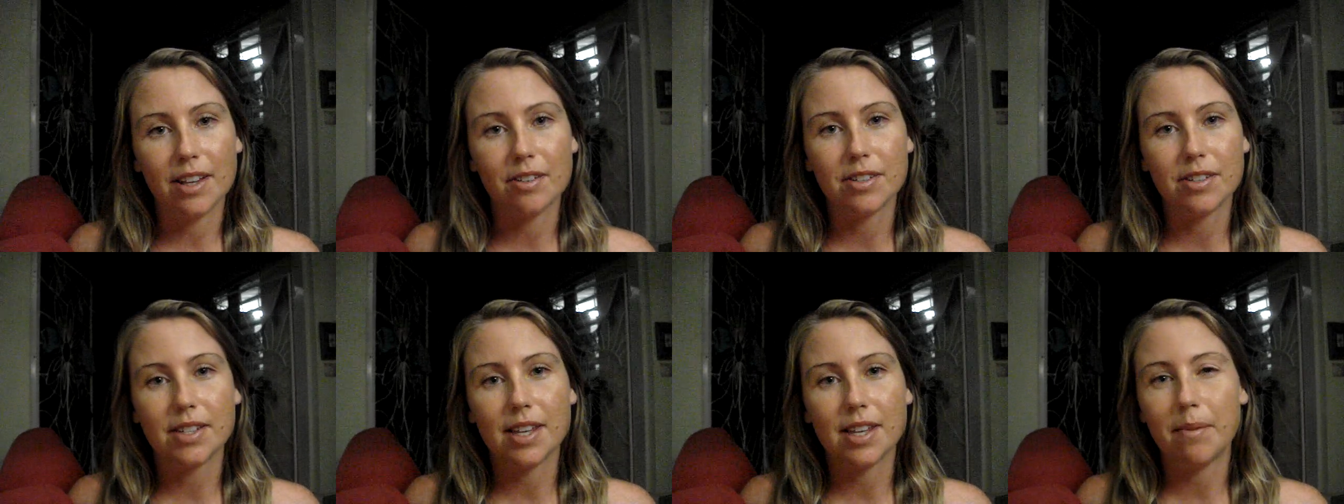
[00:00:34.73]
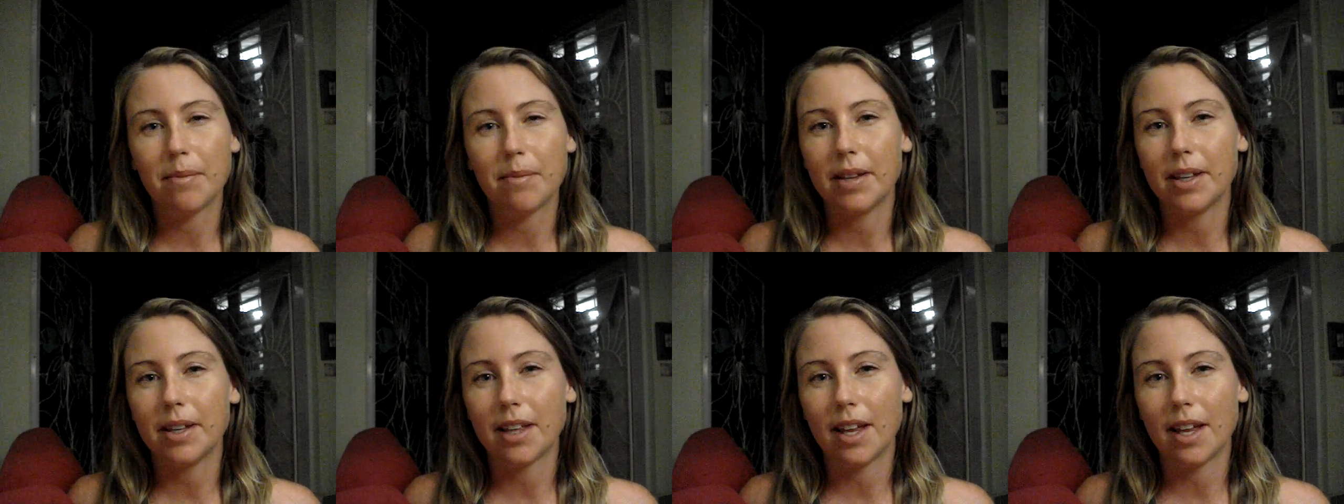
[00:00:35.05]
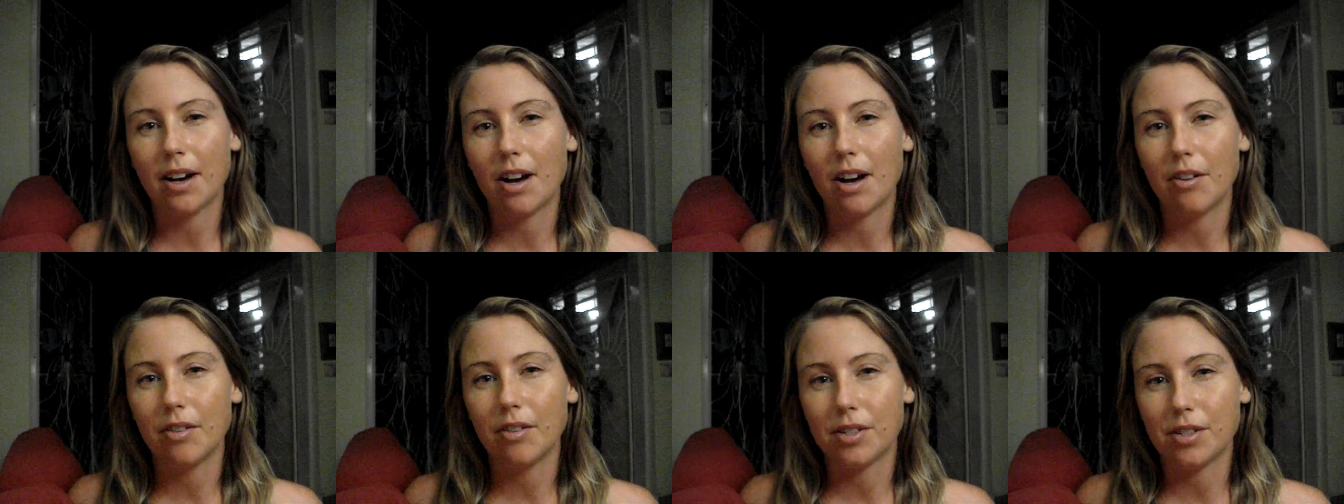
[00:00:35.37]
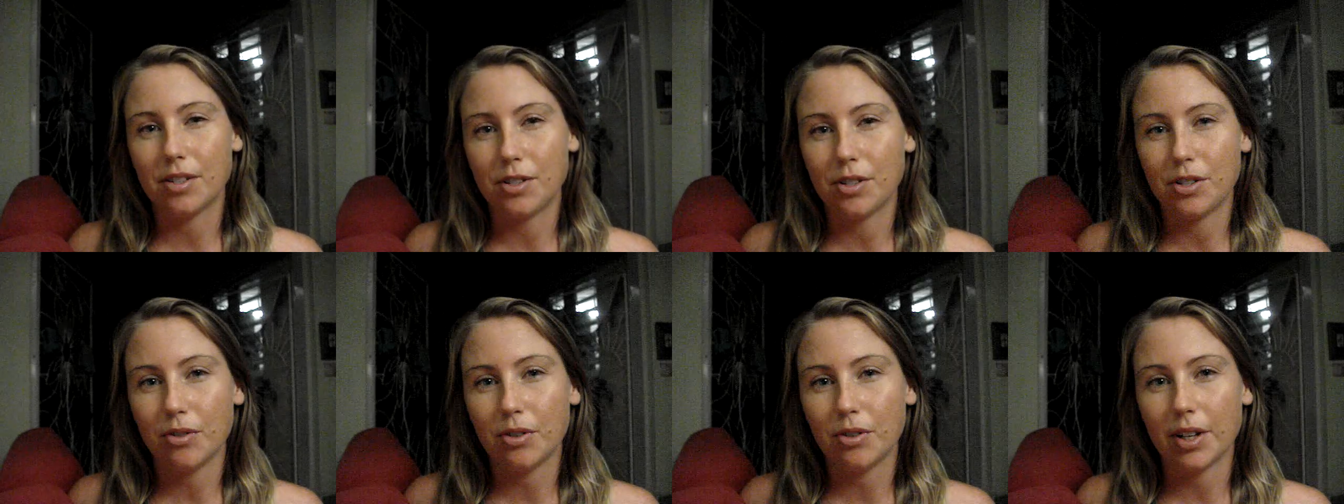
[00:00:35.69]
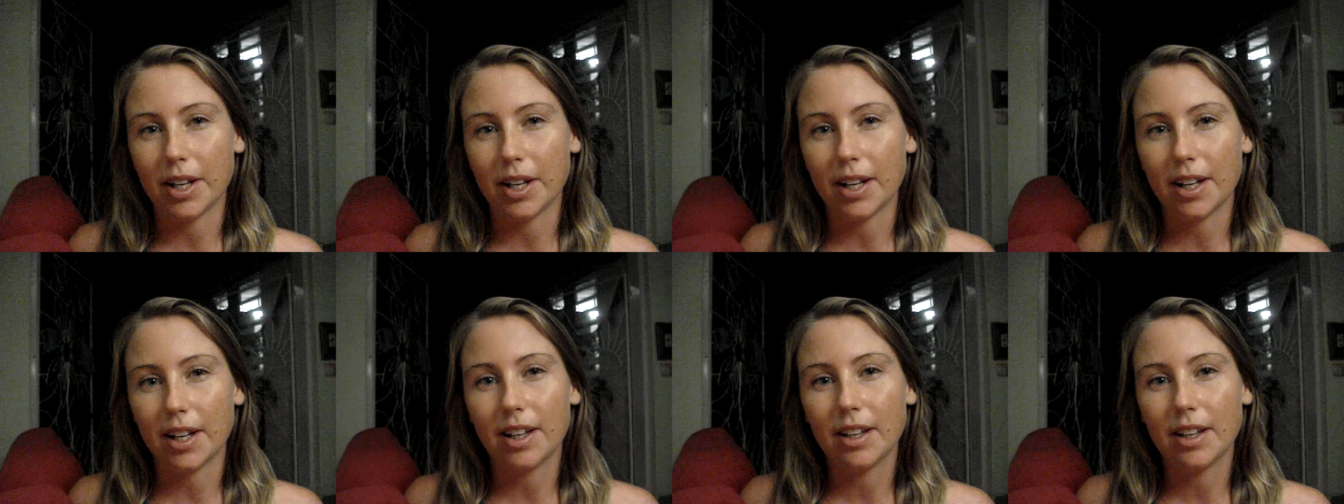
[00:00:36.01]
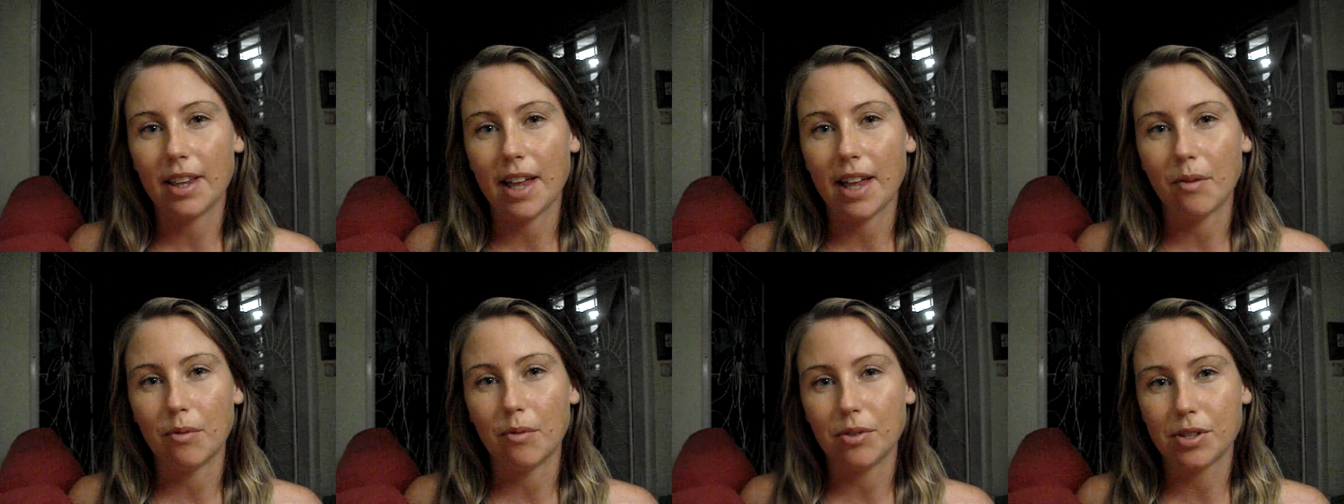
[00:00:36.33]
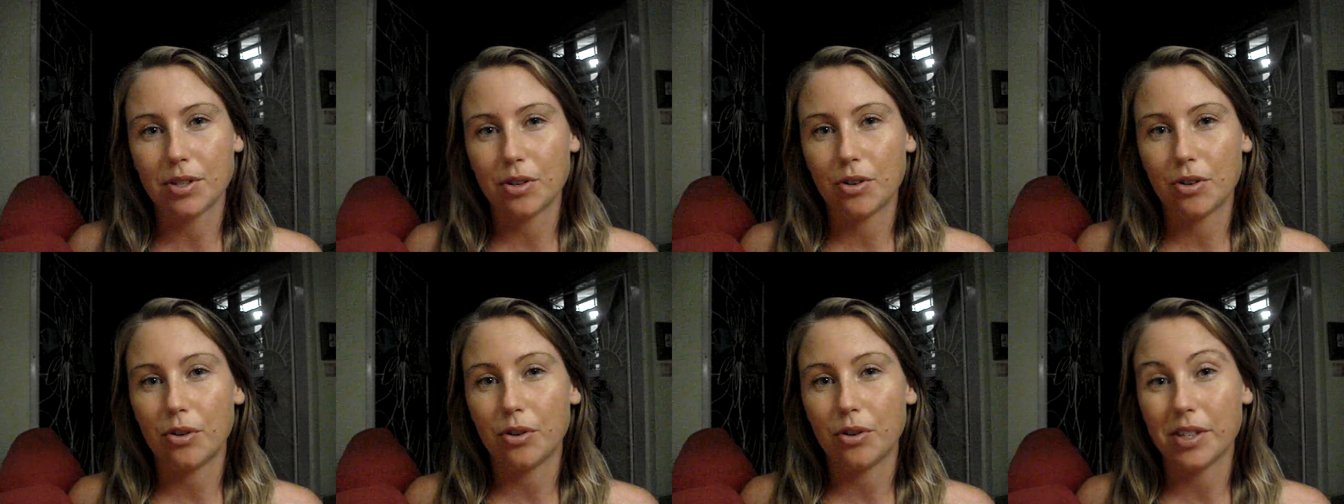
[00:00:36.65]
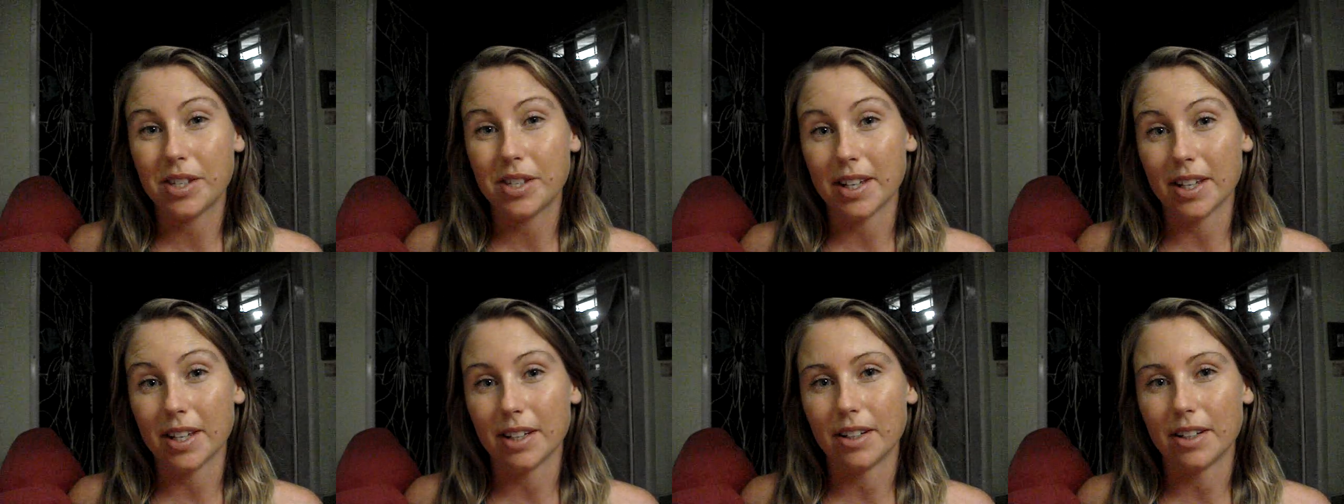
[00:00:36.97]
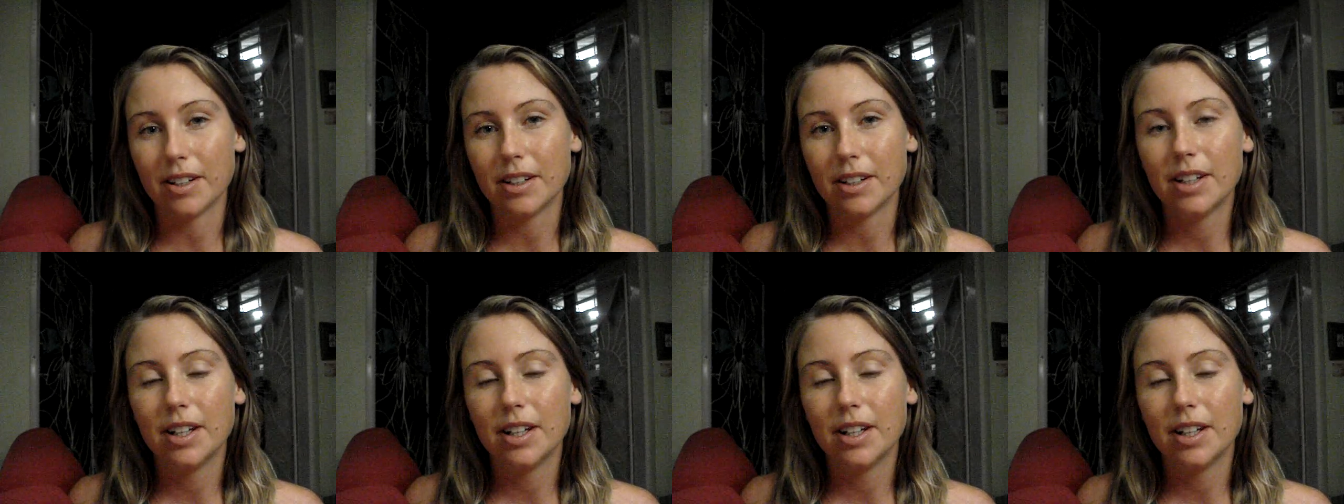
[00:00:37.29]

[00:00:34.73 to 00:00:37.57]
There was something that I was doing that was causing it.